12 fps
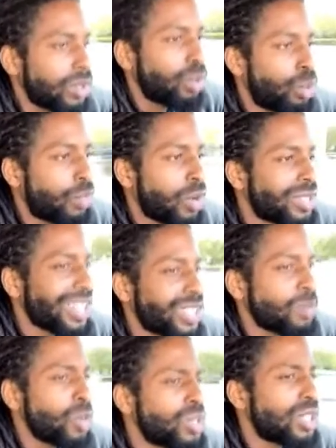the reverse
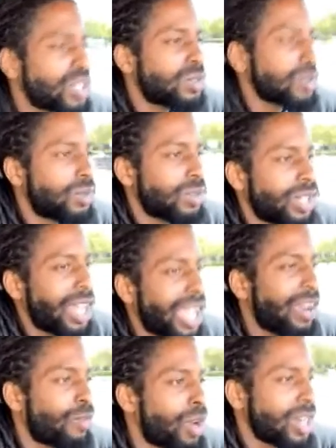osmosis that I
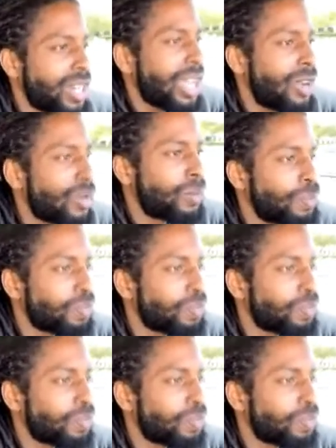have right now,